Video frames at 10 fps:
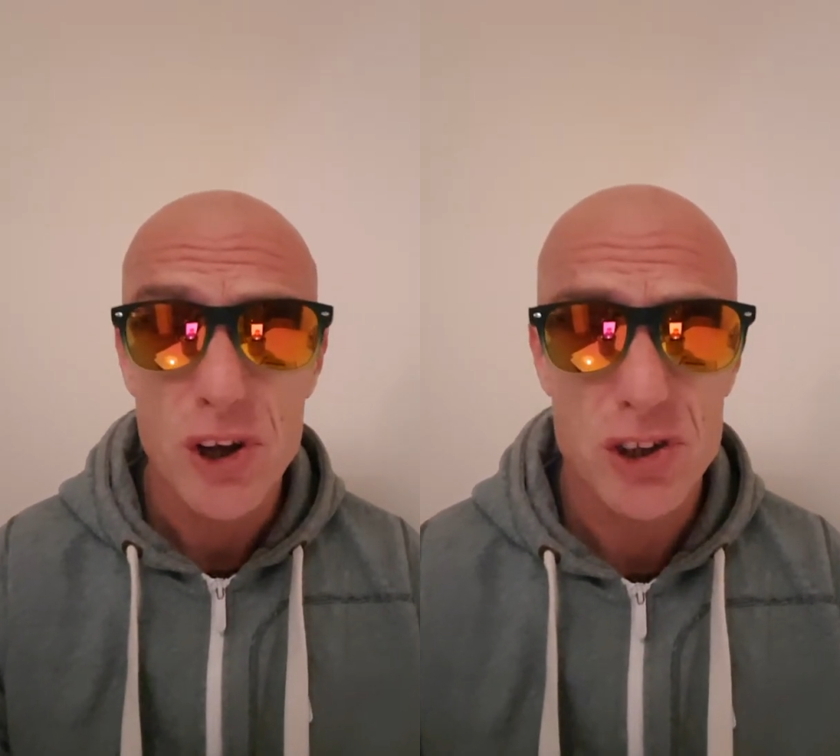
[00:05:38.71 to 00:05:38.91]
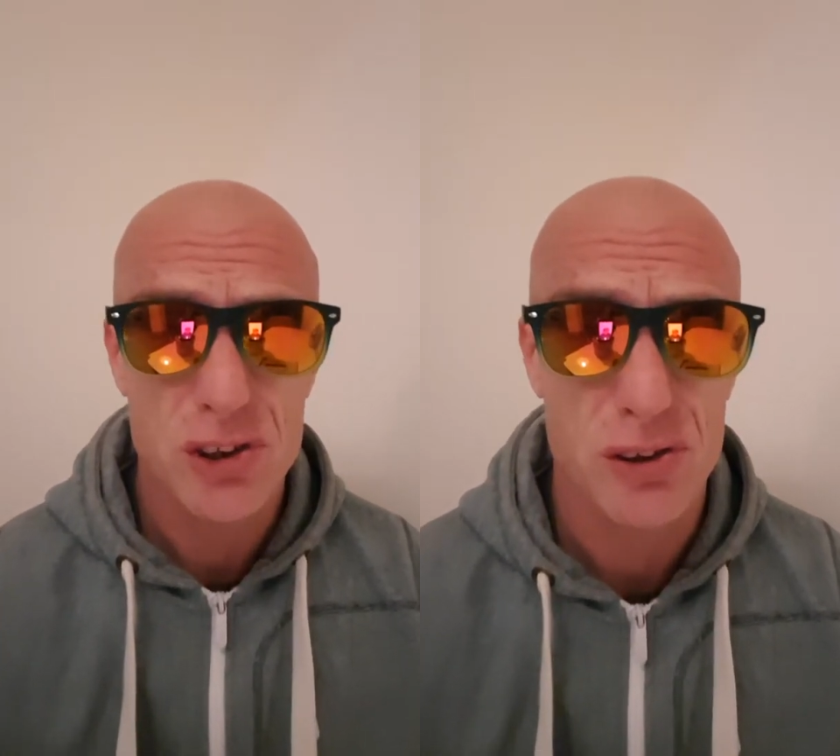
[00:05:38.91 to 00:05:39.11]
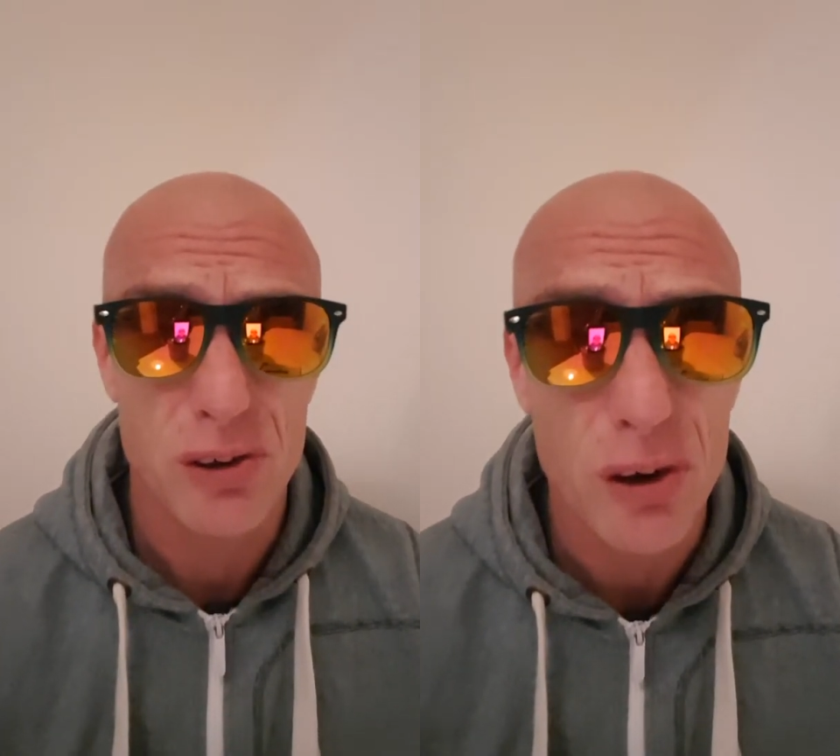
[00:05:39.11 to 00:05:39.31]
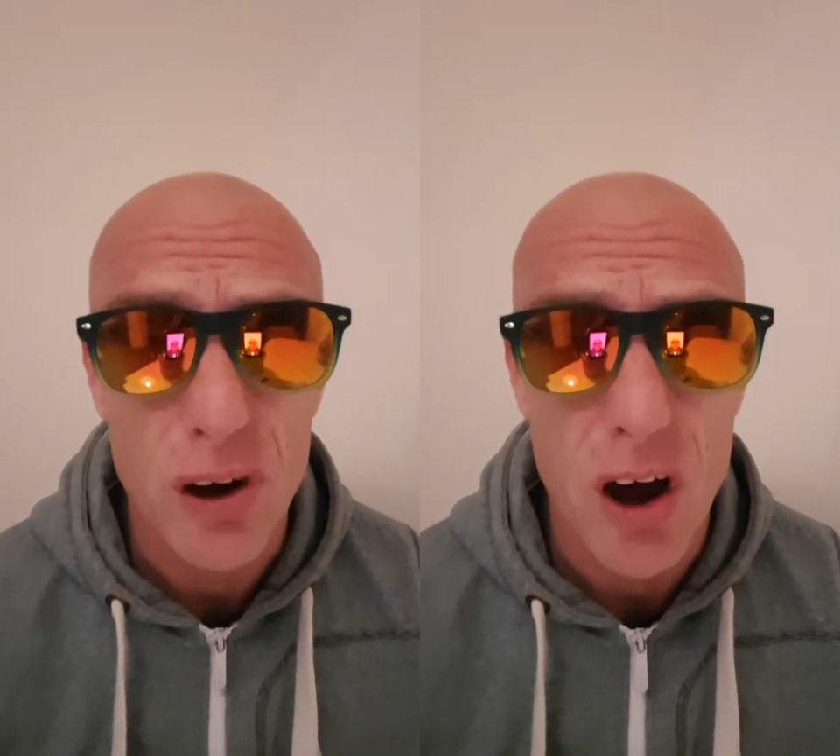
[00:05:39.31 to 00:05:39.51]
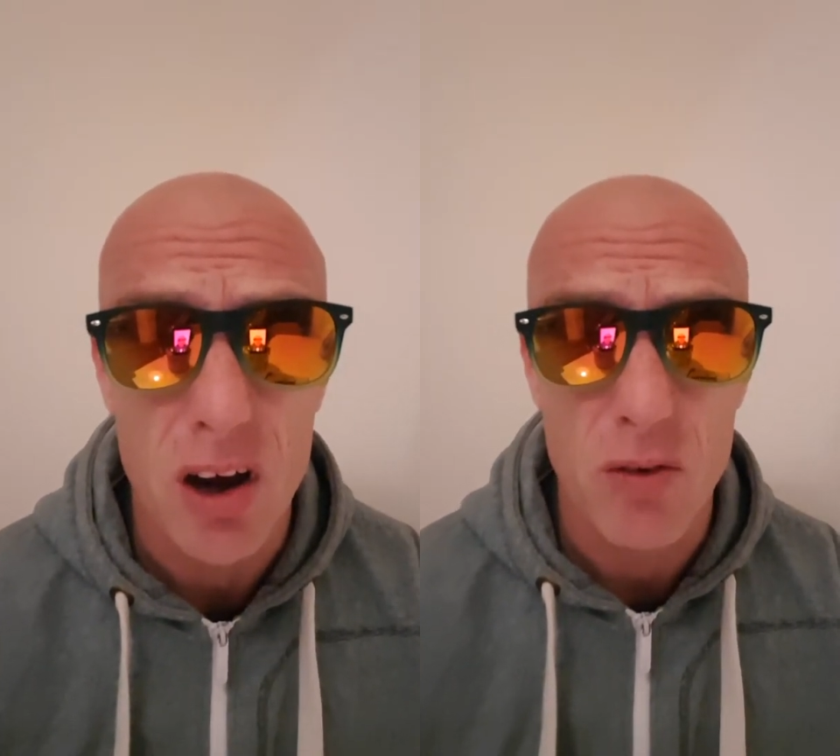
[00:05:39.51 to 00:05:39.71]
She's going to look
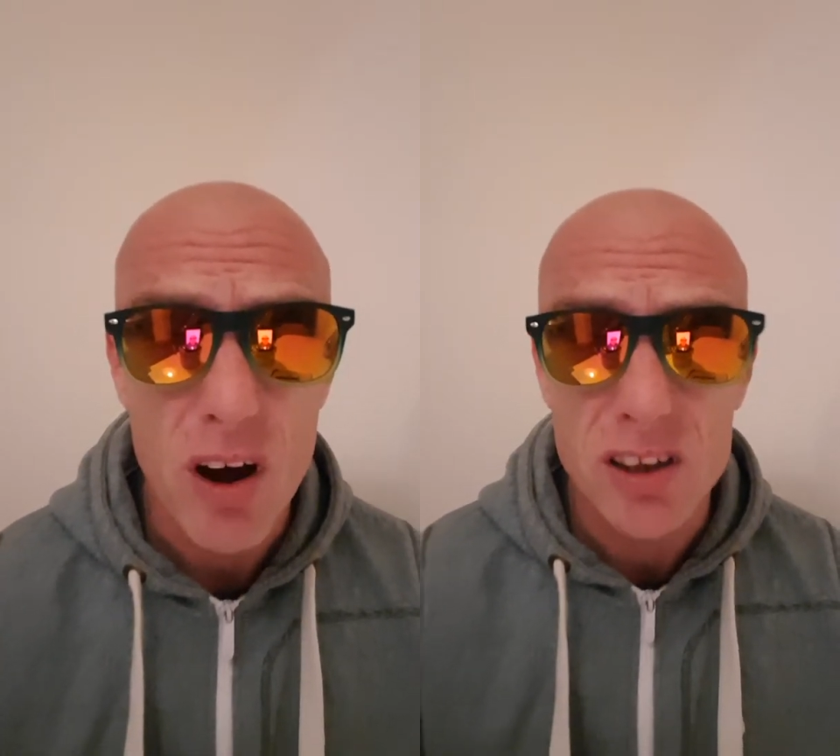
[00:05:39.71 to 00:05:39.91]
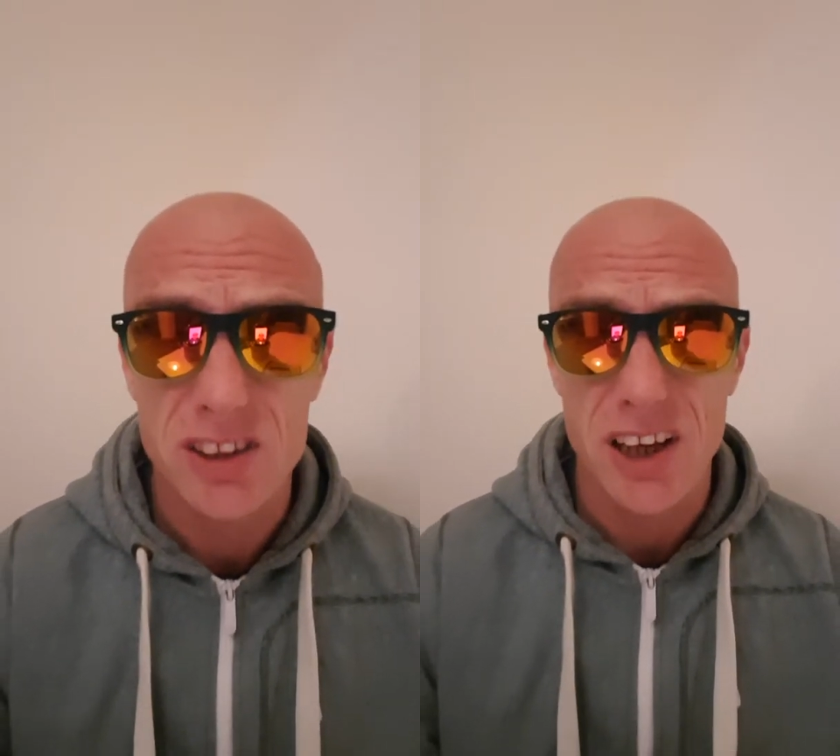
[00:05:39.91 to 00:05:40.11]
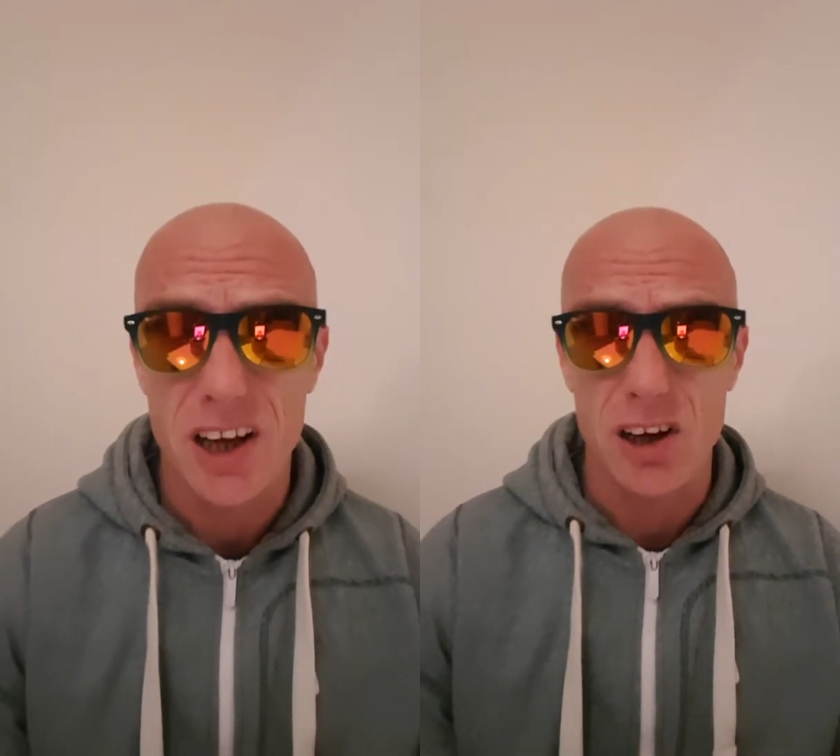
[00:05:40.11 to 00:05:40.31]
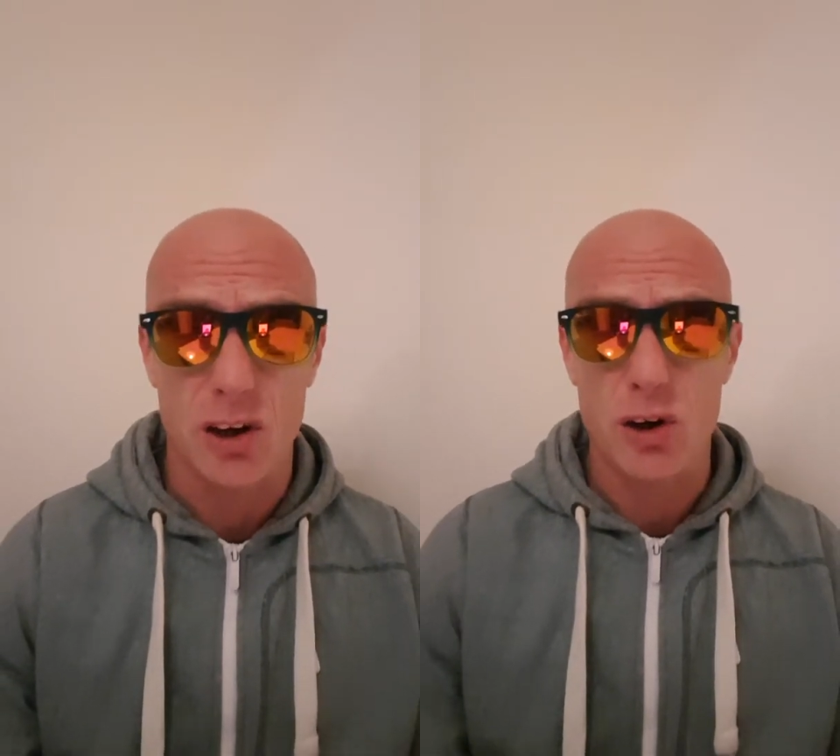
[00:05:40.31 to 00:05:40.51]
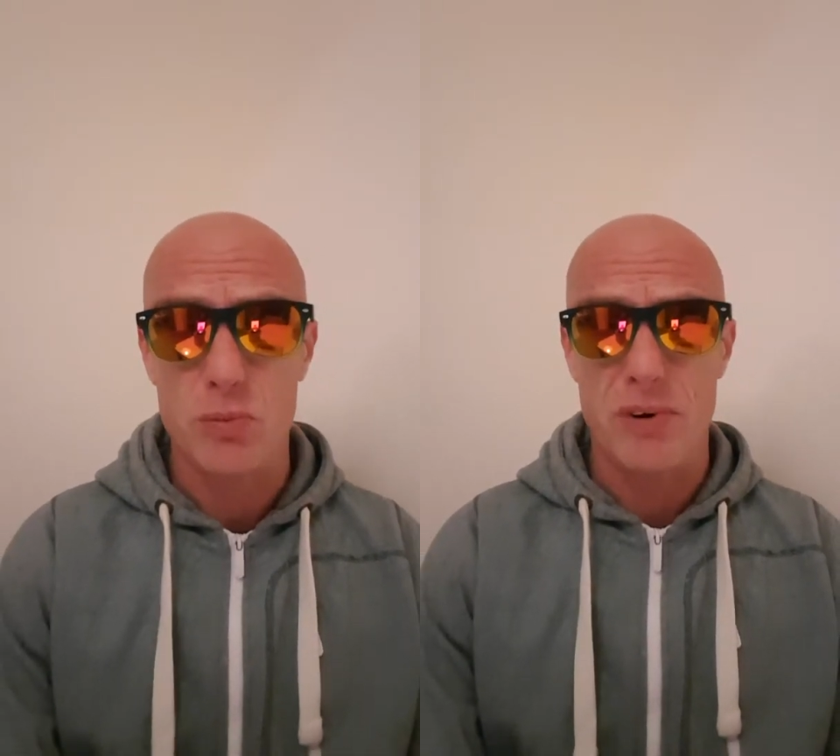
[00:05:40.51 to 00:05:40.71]
like a right dick in the
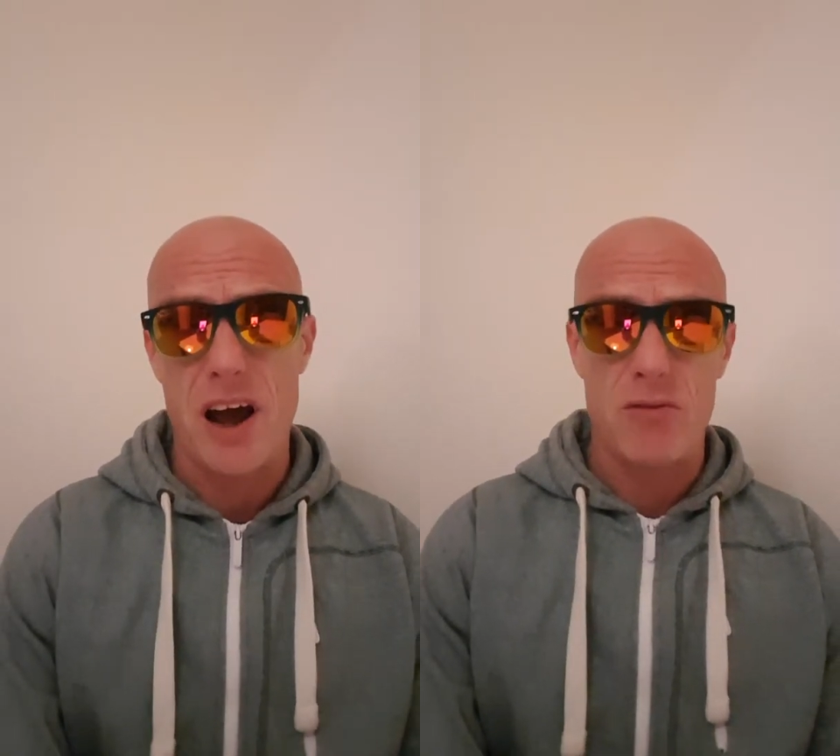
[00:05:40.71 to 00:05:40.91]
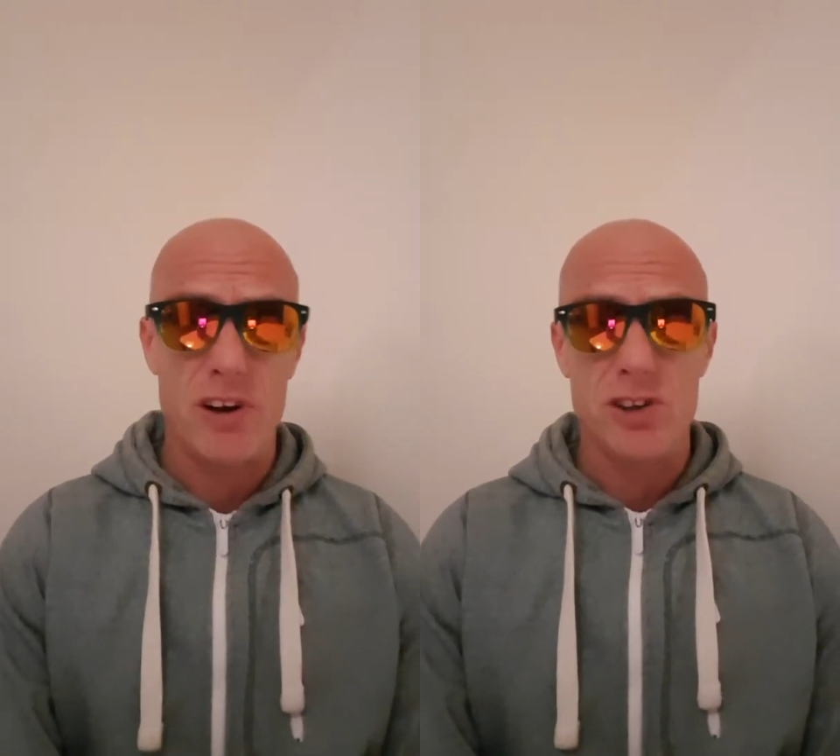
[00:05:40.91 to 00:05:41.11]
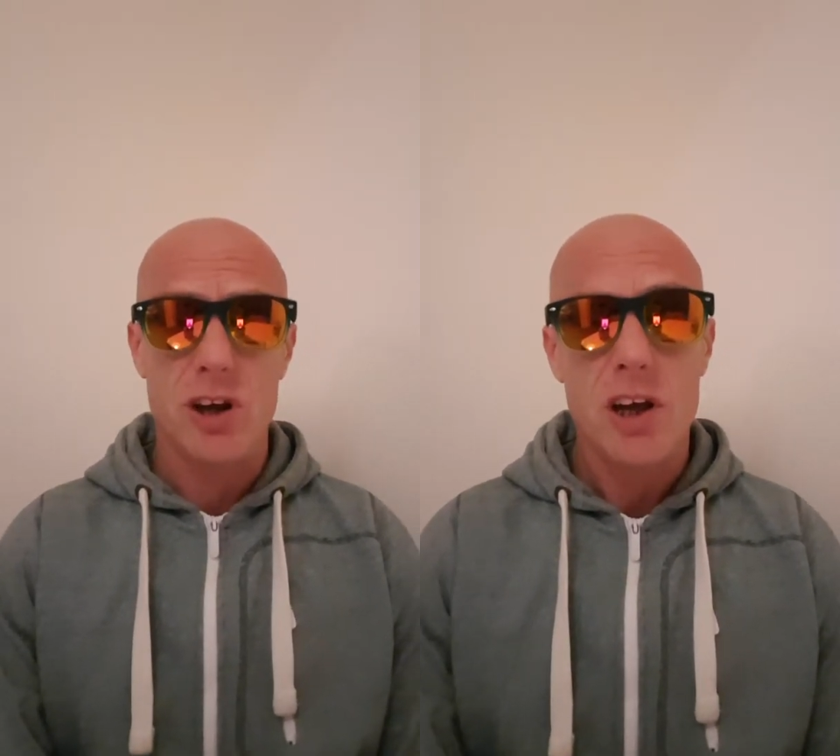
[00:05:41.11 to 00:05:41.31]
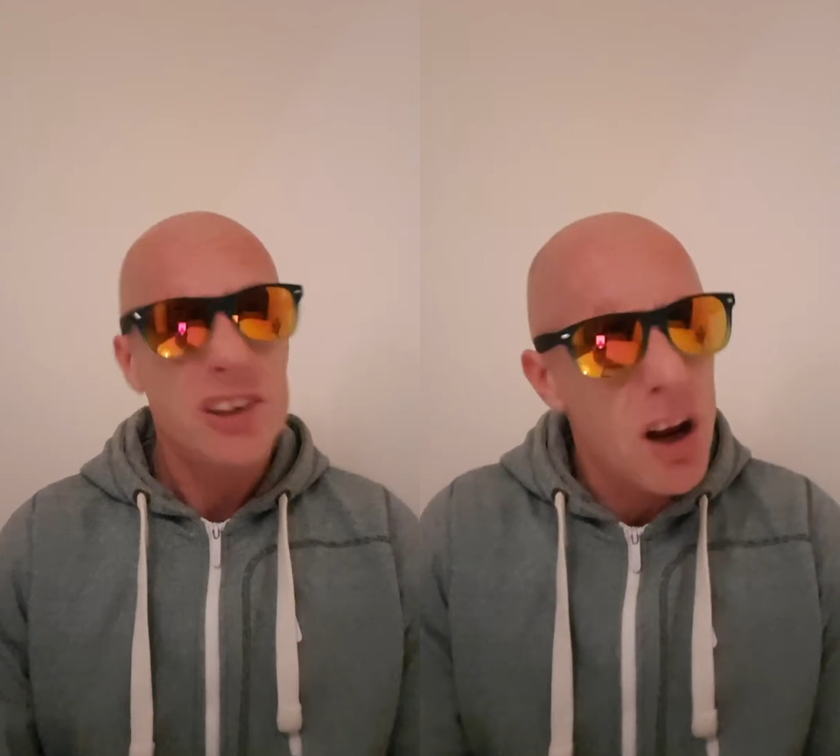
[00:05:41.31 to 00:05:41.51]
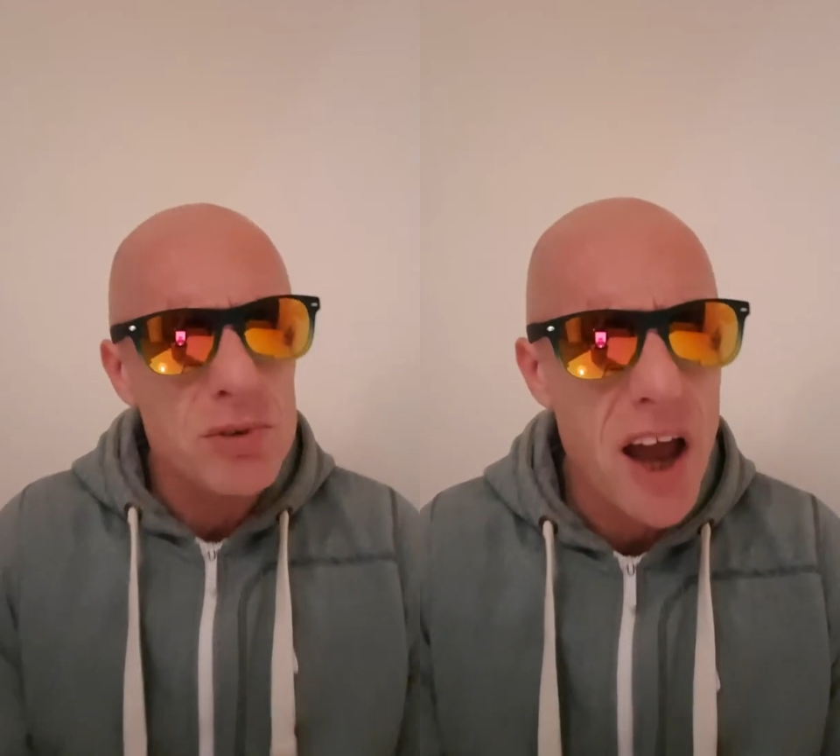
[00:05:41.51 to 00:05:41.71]
club with that red shirt.
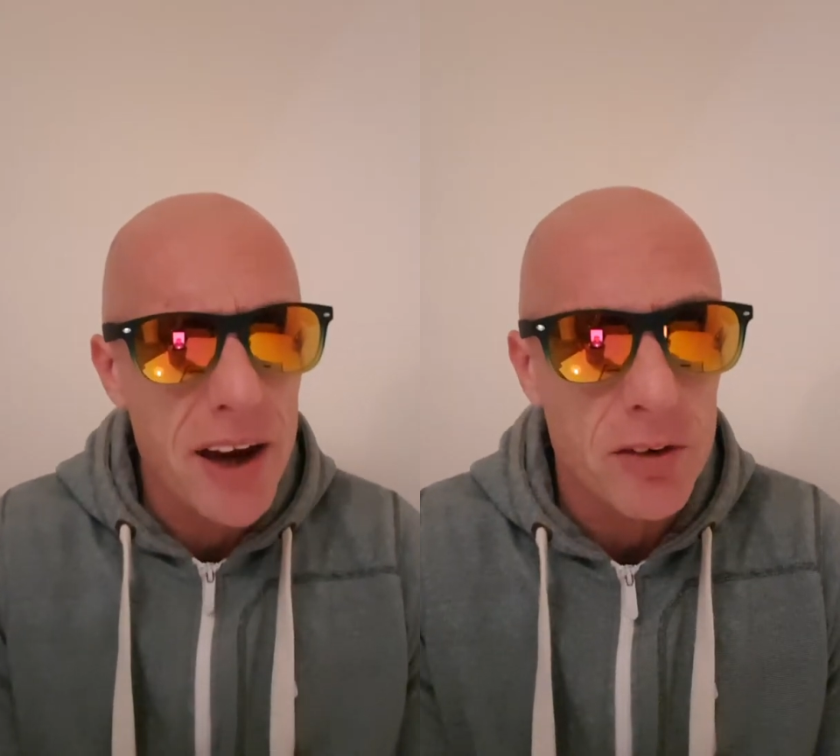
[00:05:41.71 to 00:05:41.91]
You know what I'm saying?